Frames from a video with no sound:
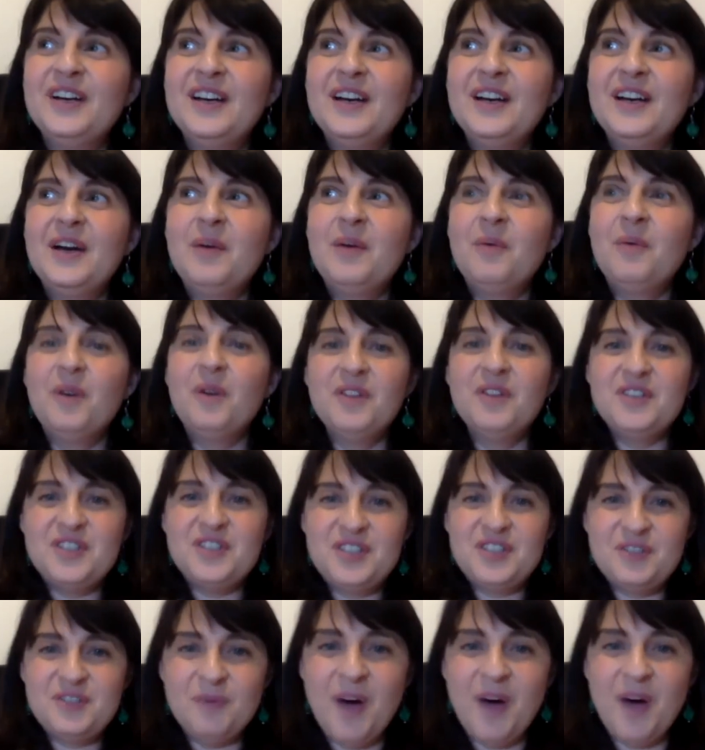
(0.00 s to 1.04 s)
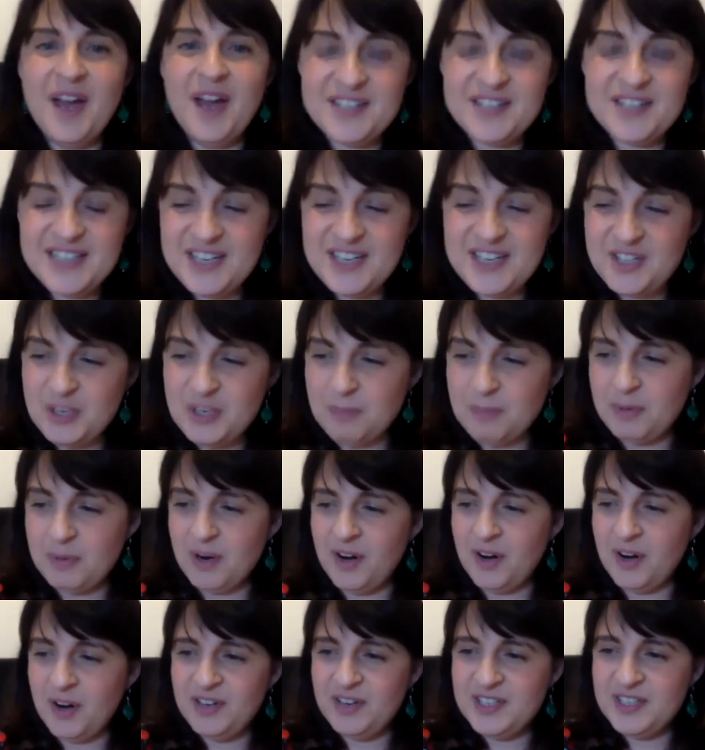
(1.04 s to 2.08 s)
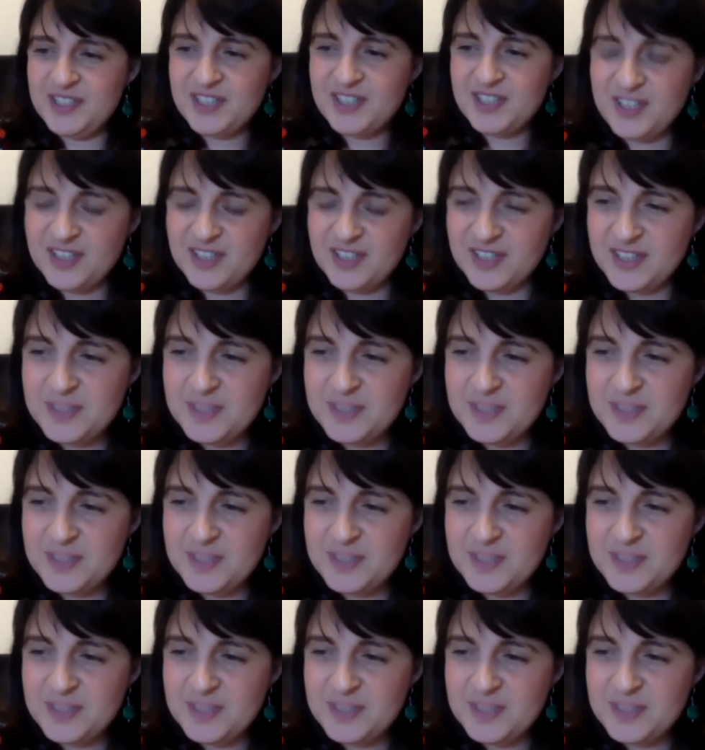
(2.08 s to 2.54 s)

why the teacher put her into the